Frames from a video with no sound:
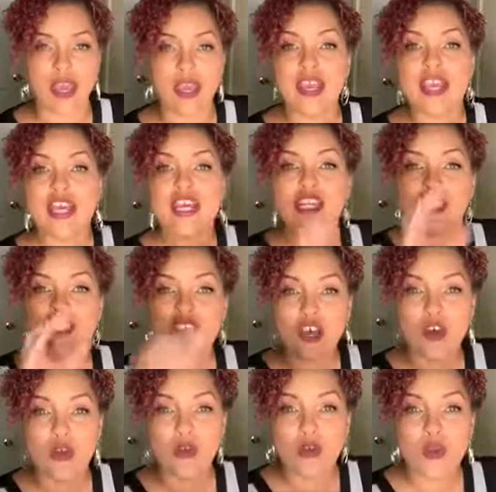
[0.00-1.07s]
Okay.
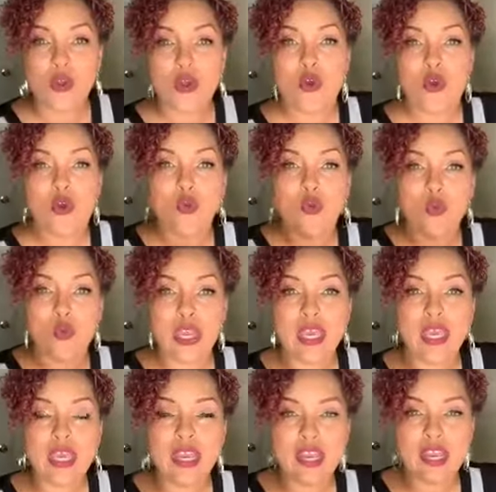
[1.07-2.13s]
So
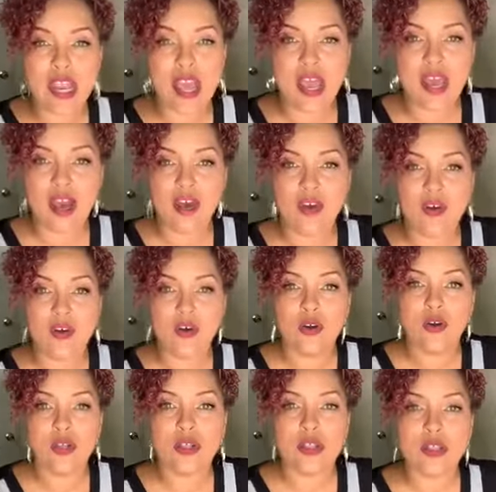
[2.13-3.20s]
we
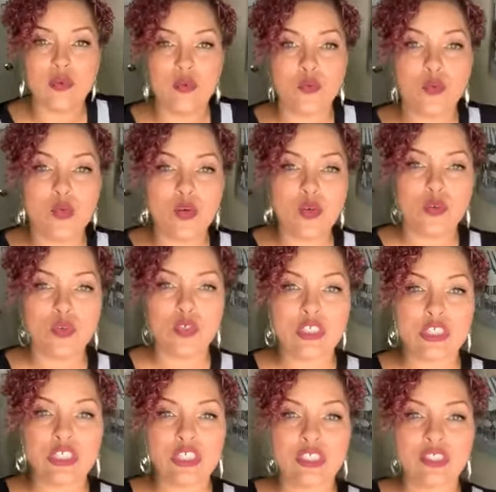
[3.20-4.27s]
now,
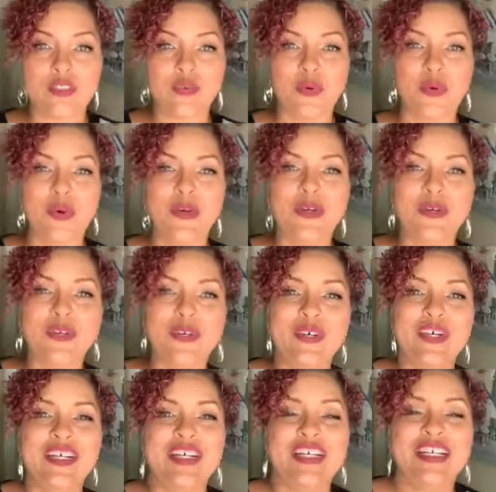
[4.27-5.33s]
whoosh,
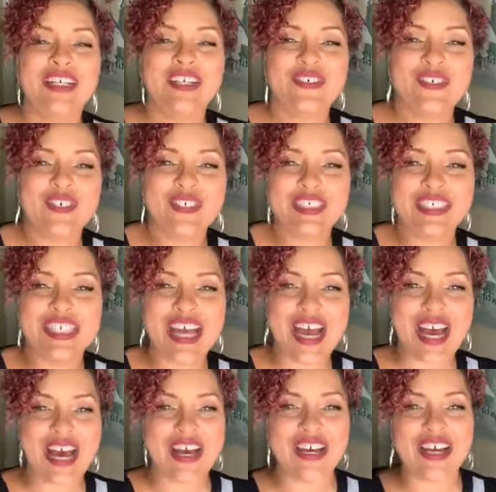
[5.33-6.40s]
whoo, whoo child,
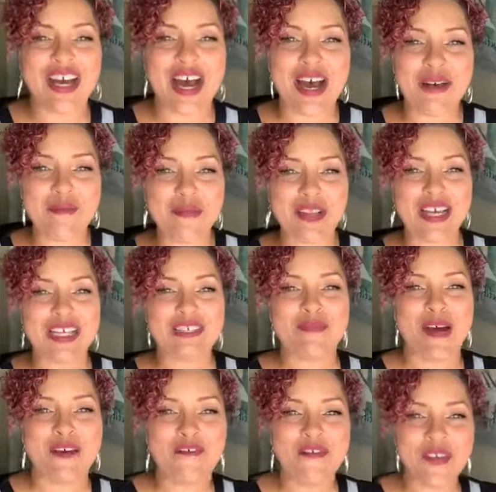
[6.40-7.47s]
ah, God
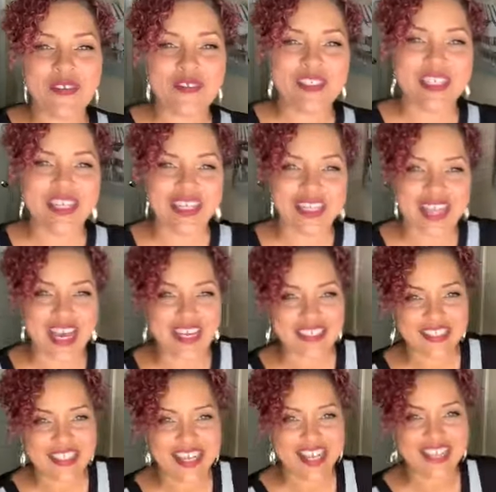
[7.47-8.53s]
bless my
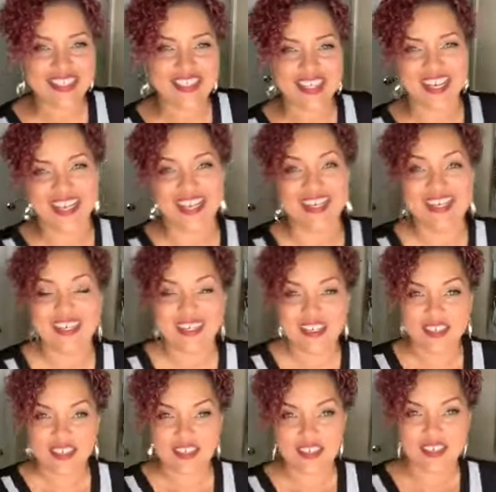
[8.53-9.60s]
$15,000 day.
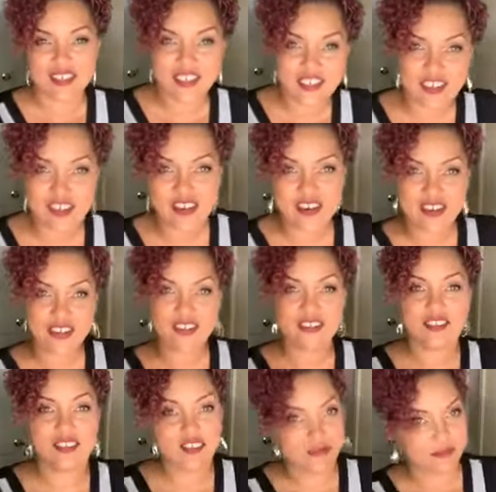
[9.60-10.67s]

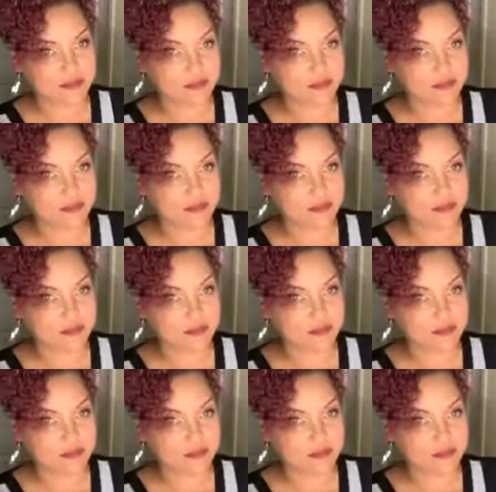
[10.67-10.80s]
Girl.